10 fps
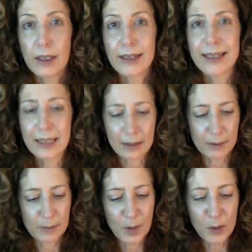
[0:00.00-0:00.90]
I think
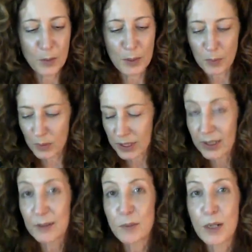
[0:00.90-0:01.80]
most people here
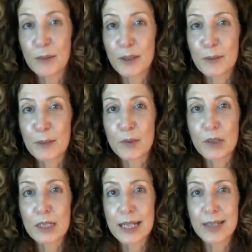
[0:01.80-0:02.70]
can probably remember
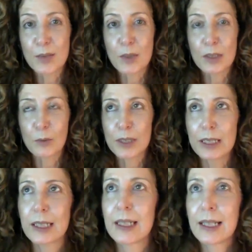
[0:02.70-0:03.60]
the days when,
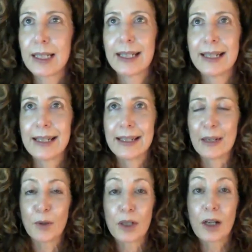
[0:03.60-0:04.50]
when
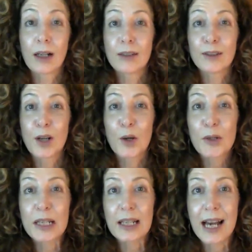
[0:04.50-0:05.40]
they were color
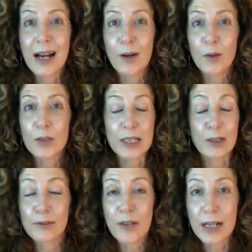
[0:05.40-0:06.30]
coding how
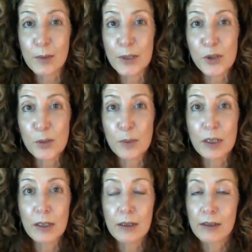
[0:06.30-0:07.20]
terrified we should
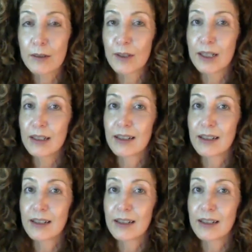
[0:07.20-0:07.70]
be, right?